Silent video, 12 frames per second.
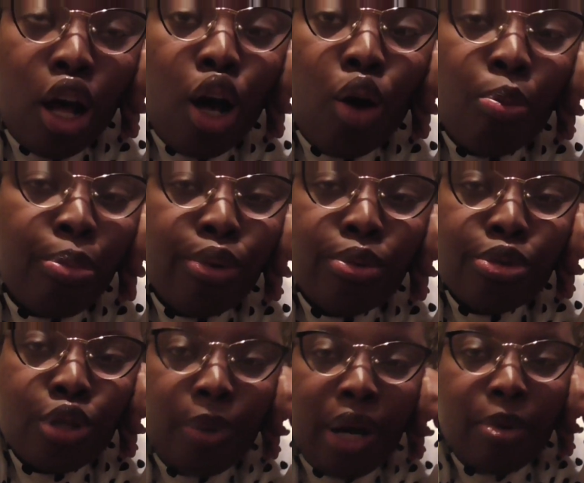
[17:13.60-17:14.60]
oh, boom.
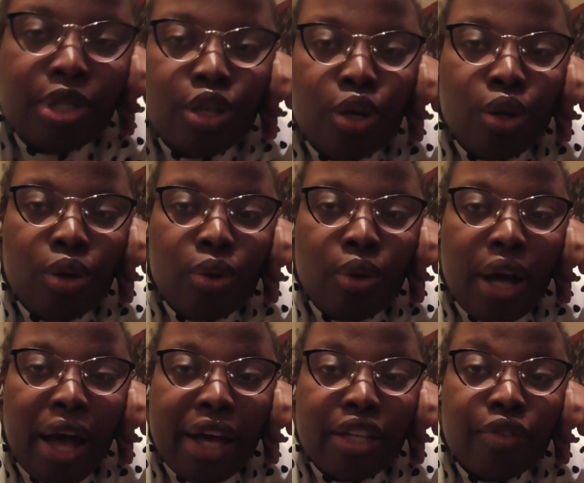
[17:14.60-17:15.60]
So when I went to
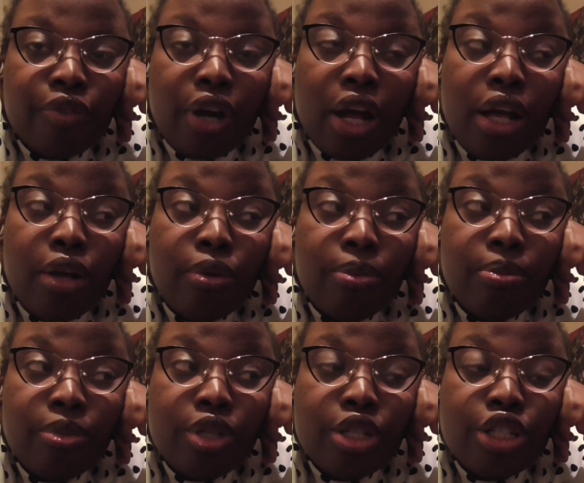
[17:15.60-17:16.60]
go ask for help,
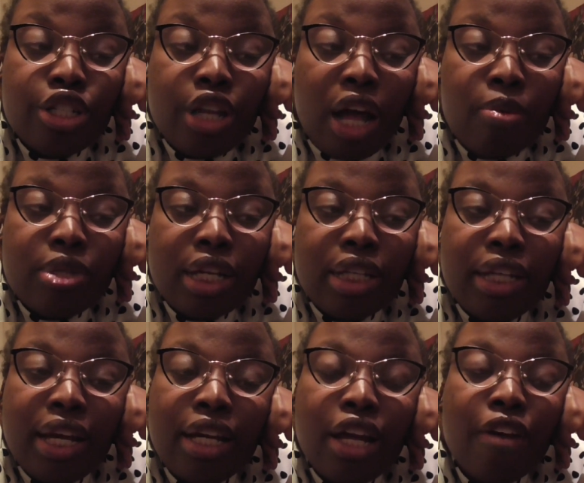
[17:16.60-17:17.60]
she, I was like,
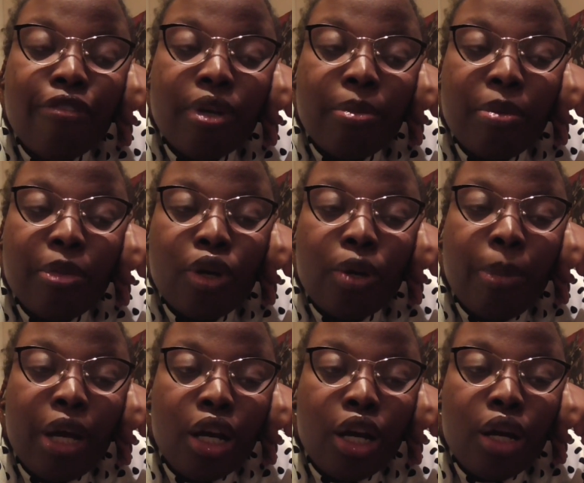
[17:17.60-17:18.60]
dang, y'all finna make me go
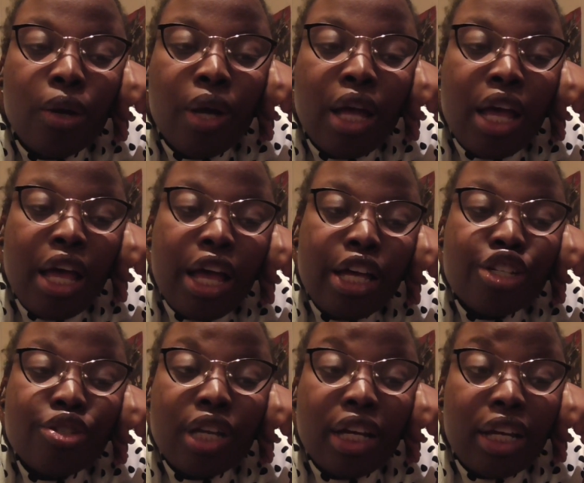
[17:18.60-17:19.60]
to Petco. And
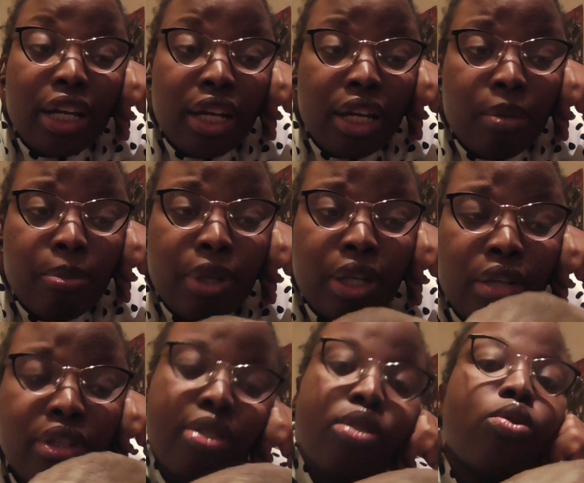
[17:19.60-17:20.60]
she was like, yeah, but
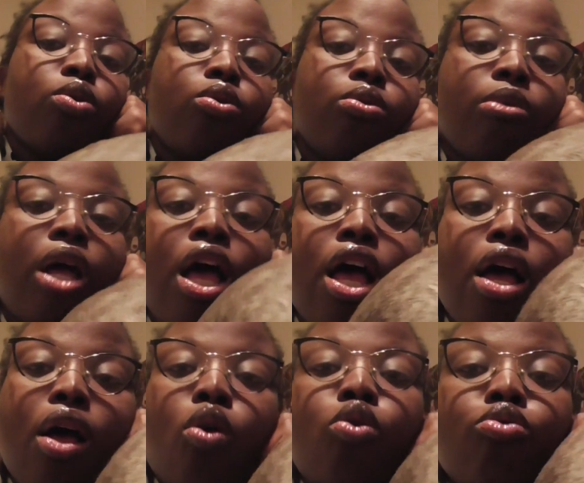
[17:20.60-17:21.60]
it's, ooh,
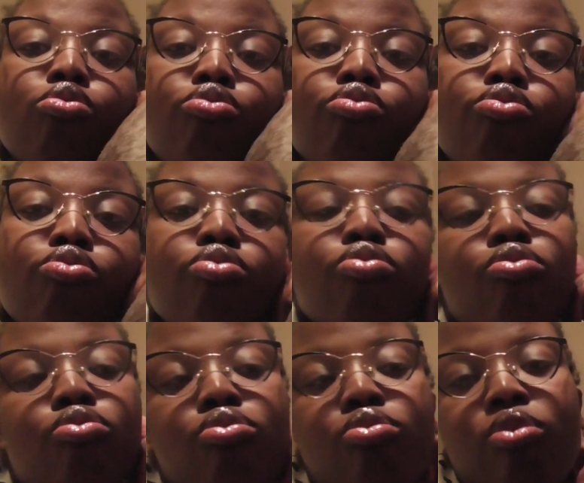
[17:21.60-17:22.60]
ooh.
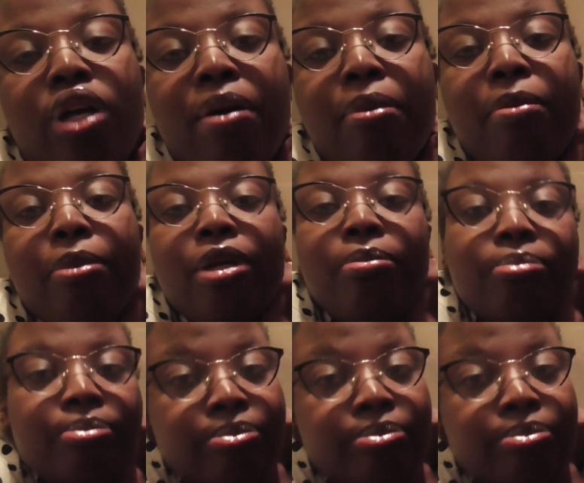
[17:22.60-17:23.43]
Hi, puppy.